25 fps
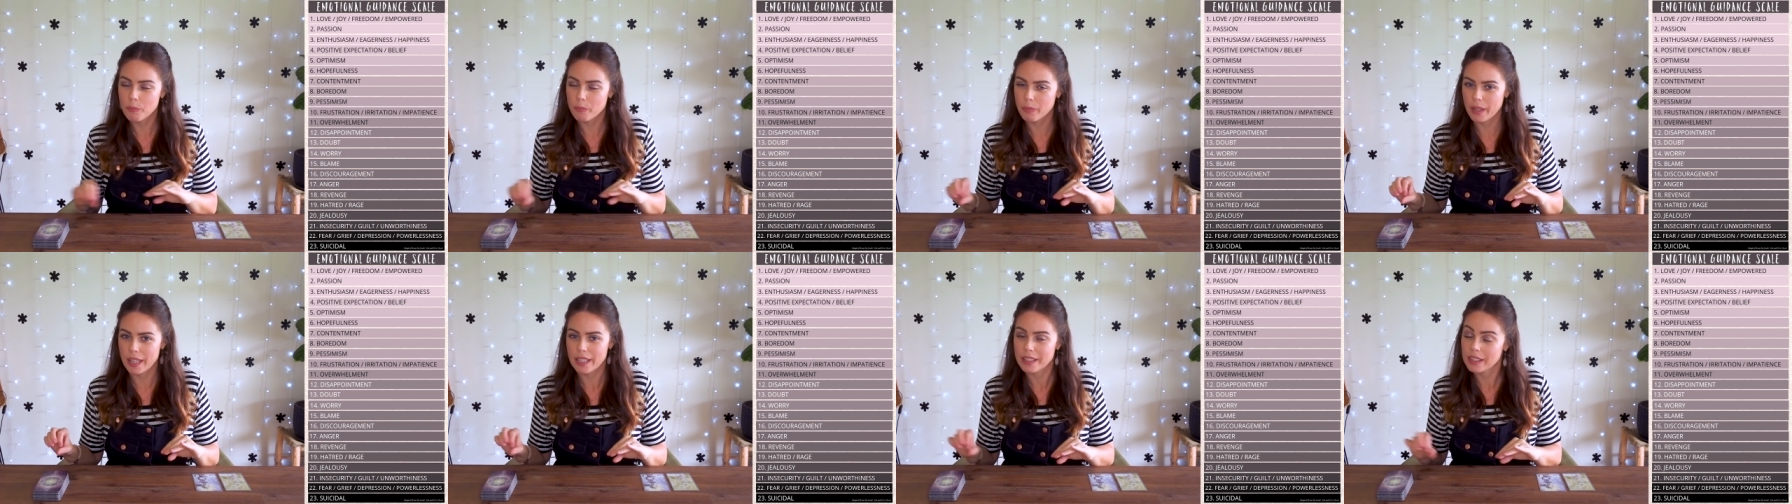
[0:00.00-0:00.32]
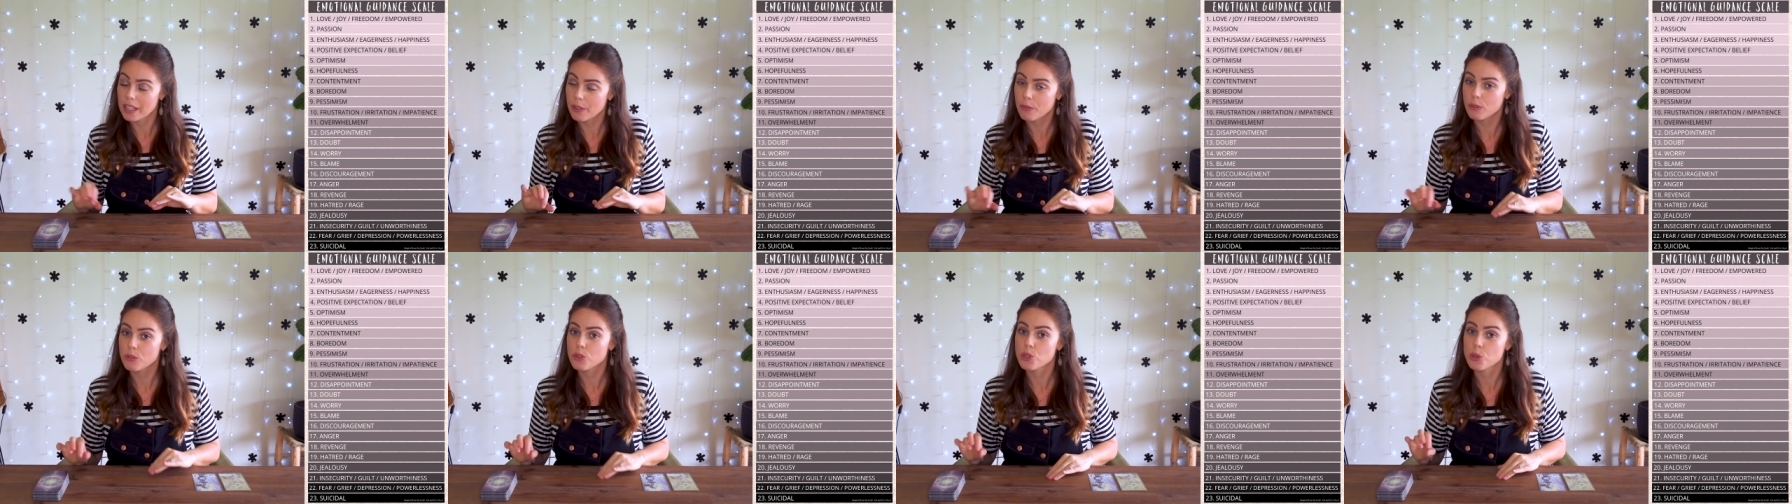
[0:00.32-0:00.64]
like
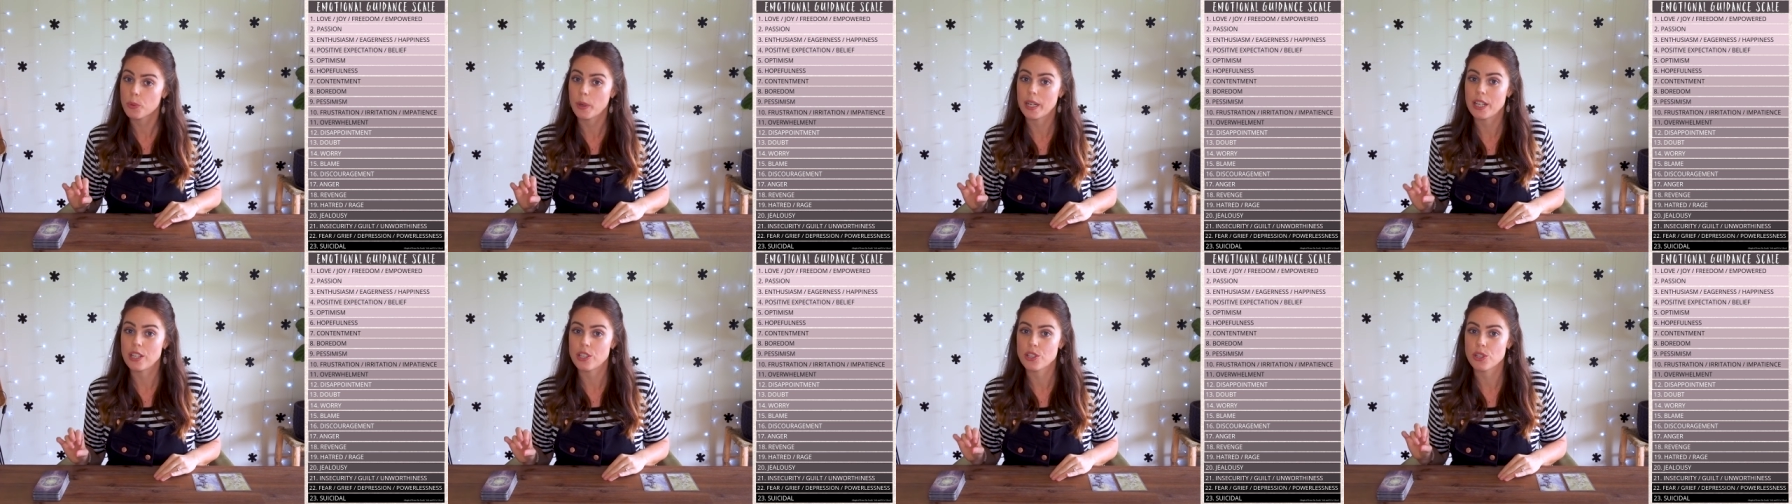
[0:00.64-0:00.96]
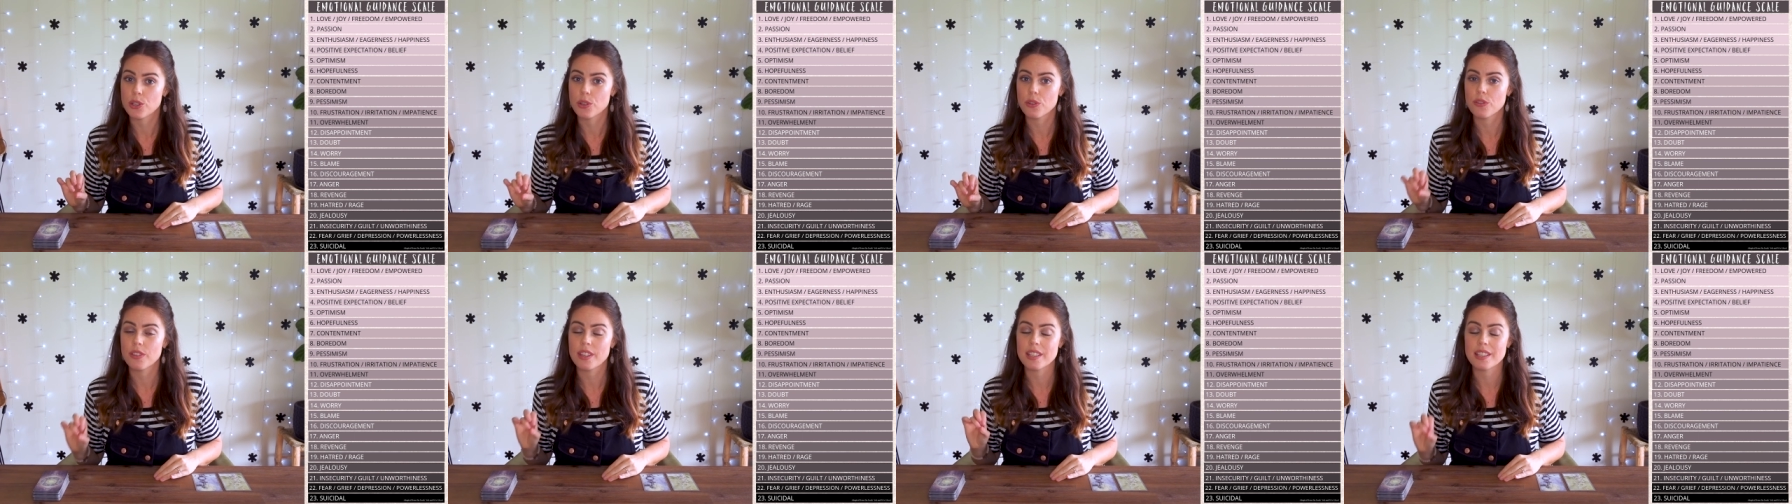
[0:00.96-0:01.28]
level
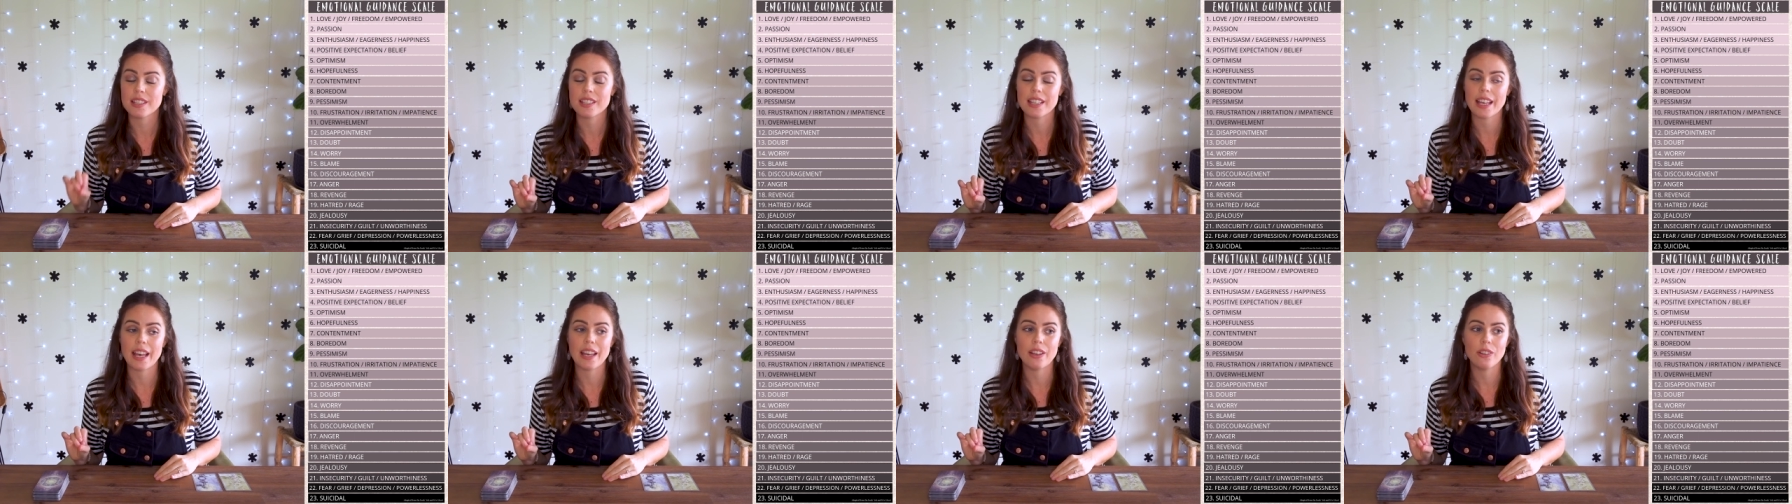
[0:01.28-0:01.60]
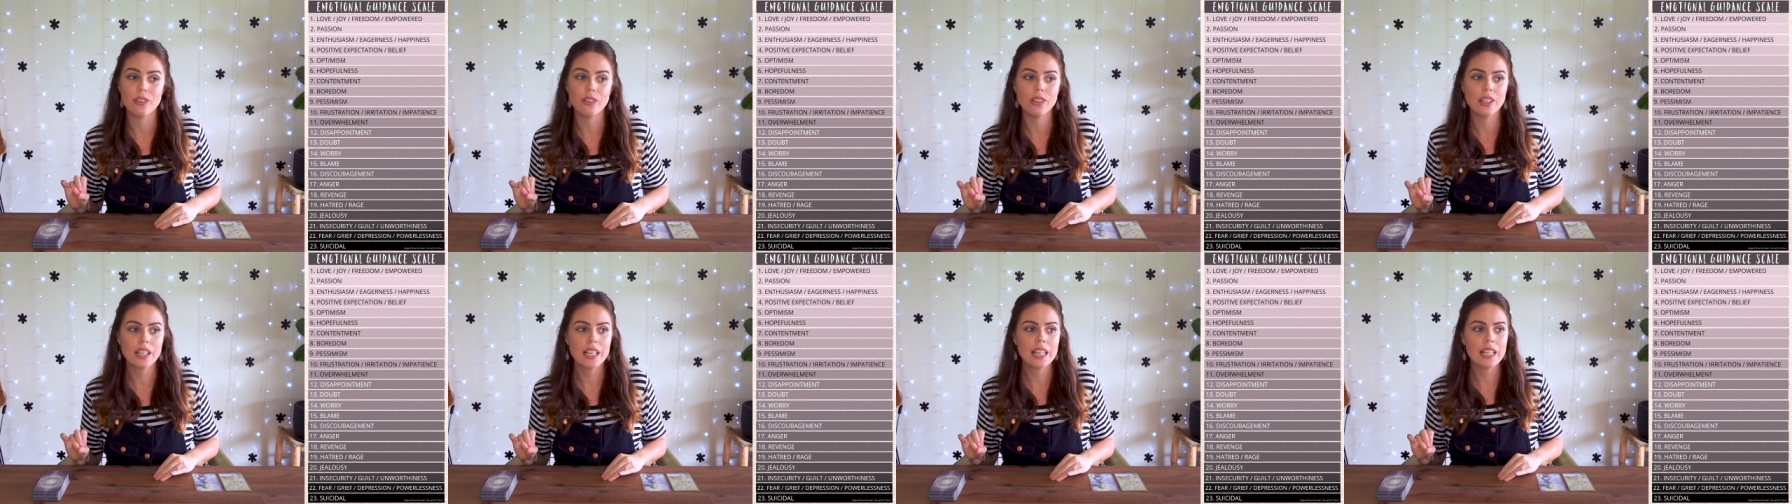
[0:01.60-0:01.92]
22 of the
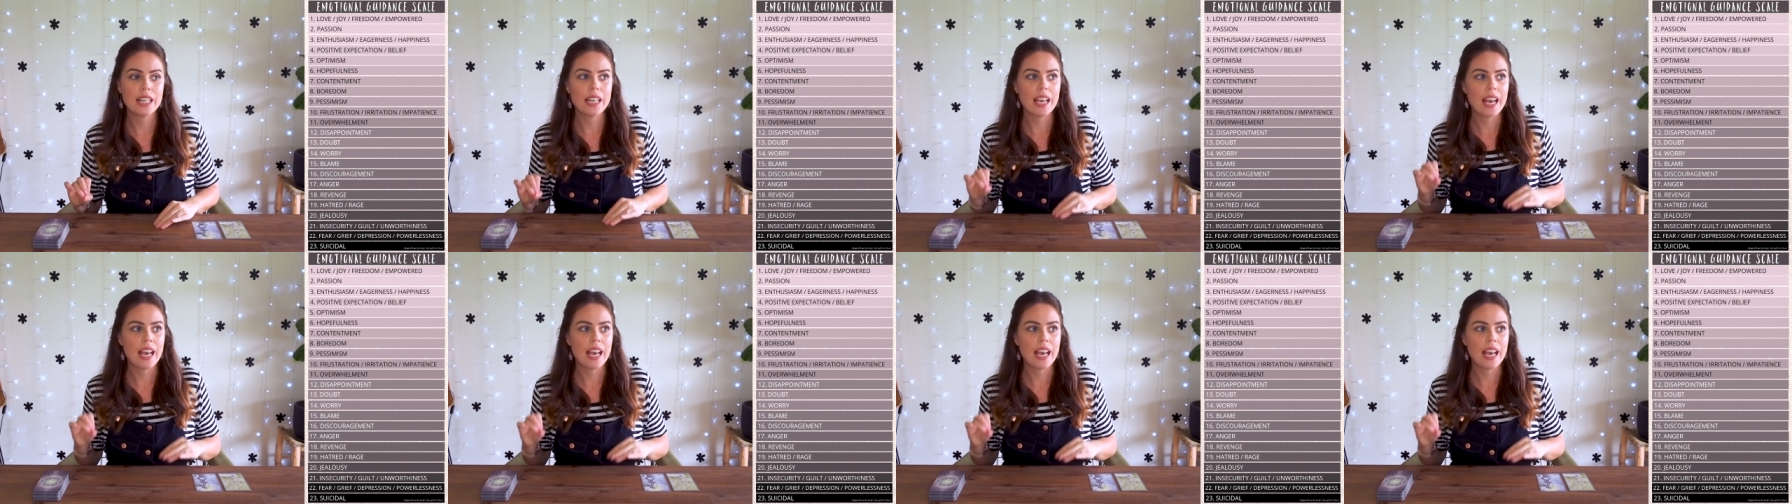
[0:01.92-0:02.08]
scale.